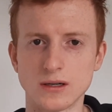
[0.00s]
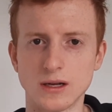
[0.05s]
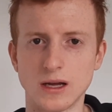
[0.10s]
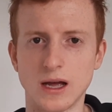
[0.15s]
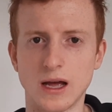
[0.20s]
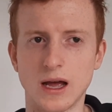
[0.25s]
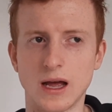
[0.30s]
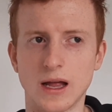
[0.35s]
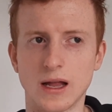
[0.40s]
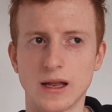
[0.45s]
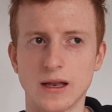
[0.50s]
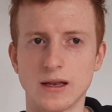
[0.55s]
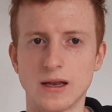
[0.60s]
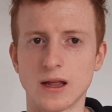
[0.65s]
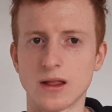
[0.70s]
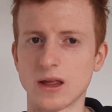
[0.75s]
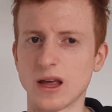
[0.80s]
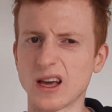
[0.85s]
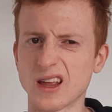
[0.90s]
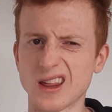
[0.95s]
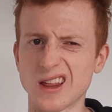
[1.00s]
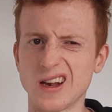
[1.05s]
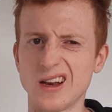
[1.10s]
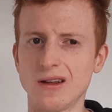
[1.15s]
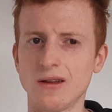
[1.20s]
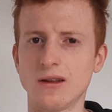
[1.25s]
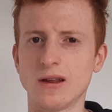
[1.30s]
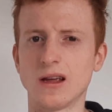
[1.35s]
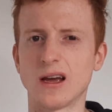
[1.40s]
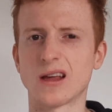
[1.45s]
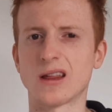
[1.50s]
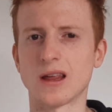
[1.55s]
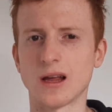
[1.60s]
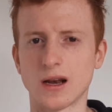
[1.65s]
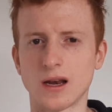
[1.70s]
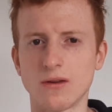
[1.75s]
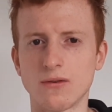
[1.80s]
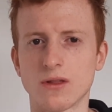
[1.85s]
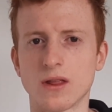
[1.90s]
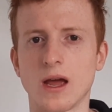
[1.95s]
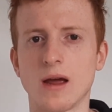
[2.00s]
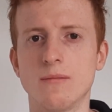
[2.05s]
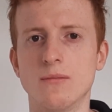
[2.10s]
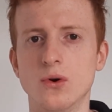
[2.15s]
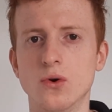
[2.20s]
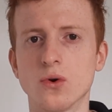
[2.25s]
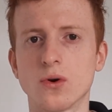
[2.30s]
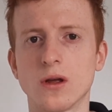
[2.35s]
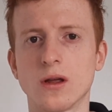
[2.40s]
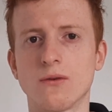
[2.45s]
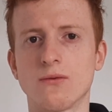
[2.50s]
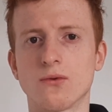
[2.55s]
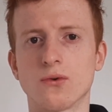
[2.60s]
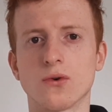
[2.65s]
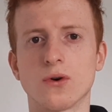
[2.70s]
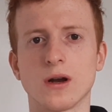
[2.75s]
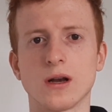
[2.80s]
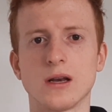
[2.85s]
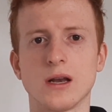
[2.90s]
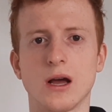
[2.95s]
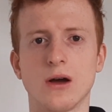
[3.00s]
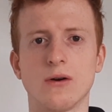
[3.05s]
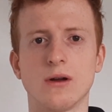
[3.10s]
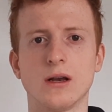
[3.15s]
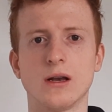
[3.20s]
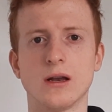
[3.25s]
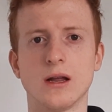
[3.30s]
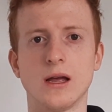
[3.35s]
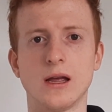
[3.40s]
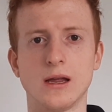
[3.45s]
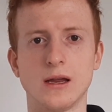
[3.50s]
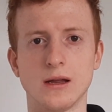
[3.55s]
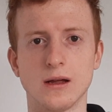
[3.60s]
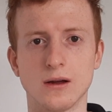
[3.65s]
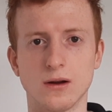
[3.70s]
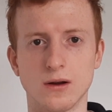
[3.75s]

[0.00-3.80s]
and that's actually exactly what I'm looking for now in a